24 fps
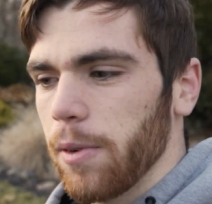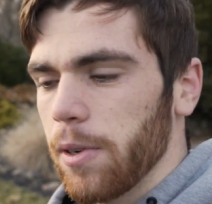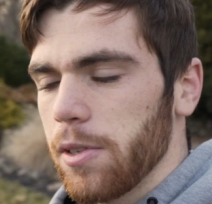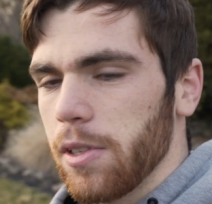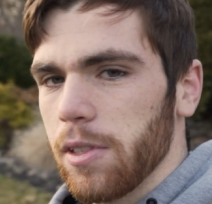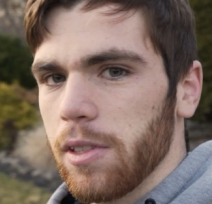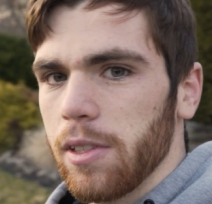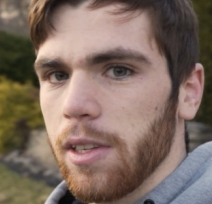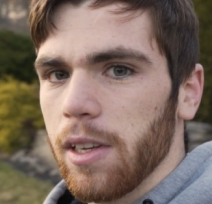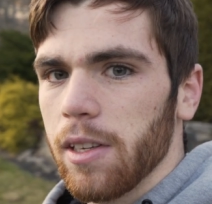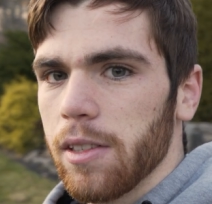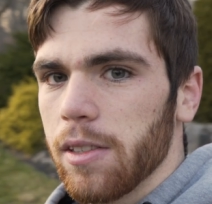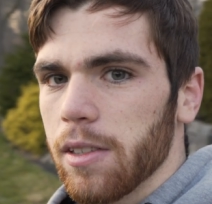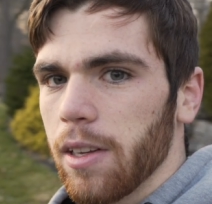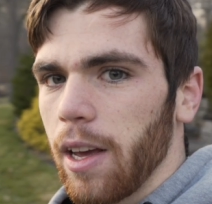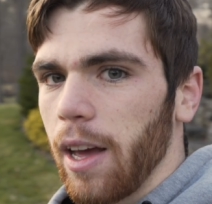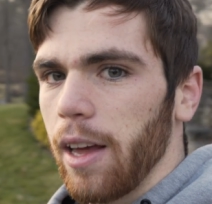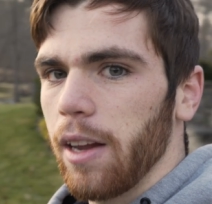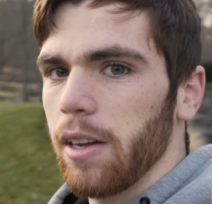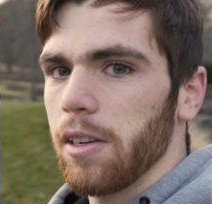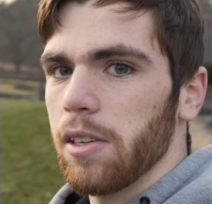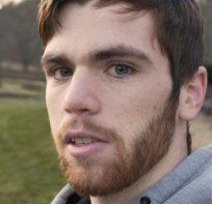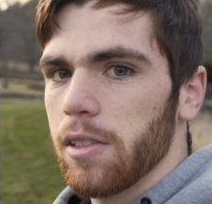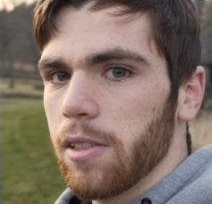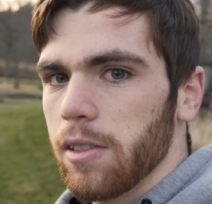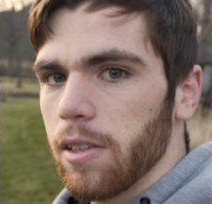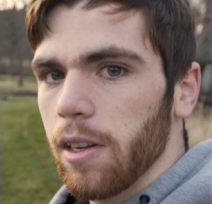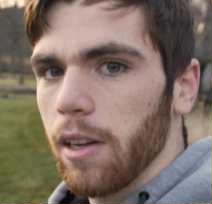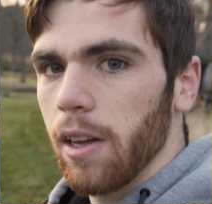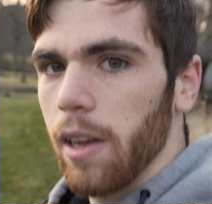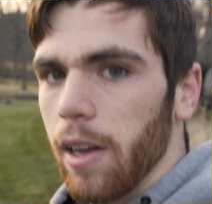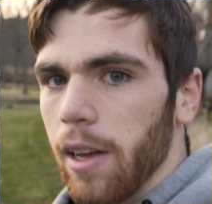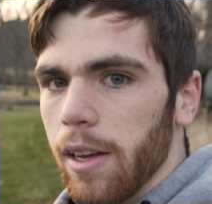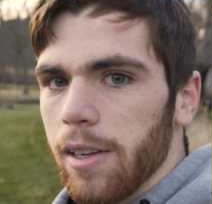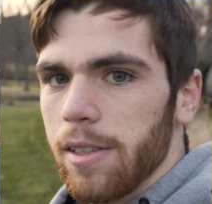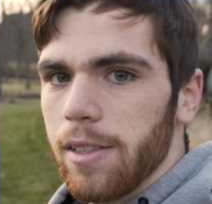Versus this kind of just
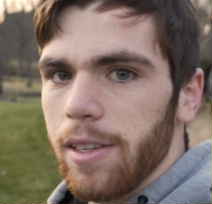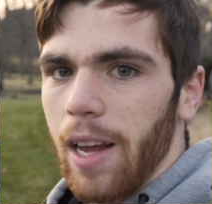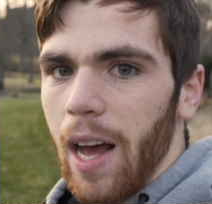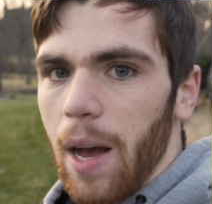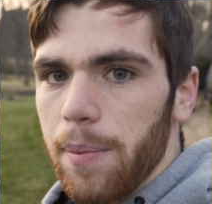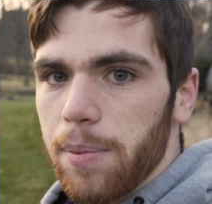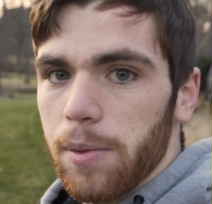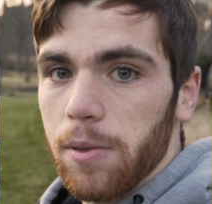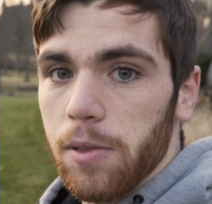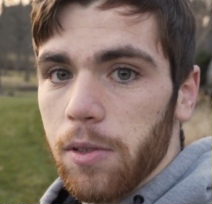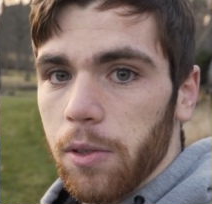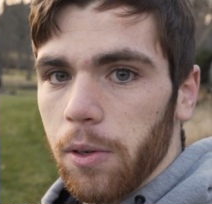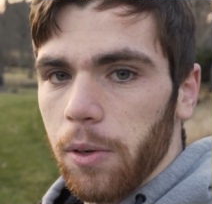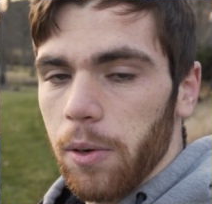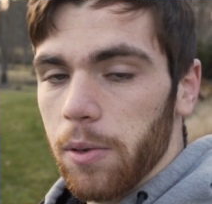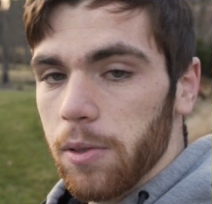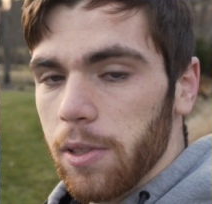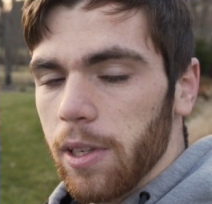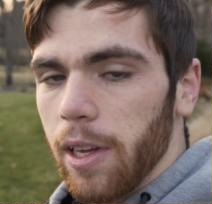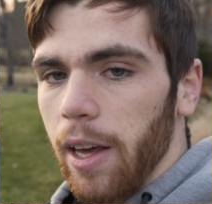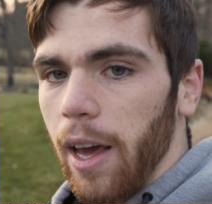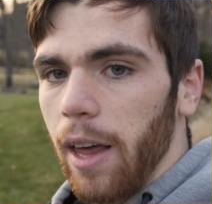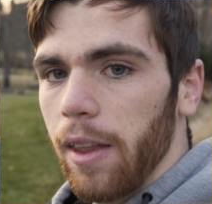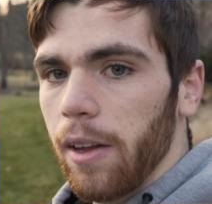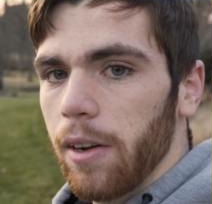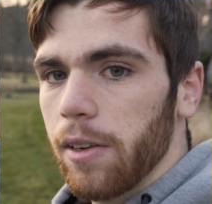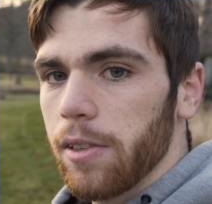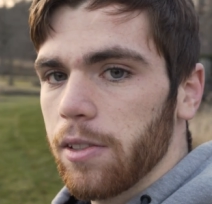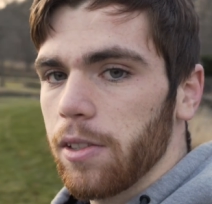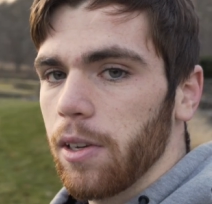snaps and screws together.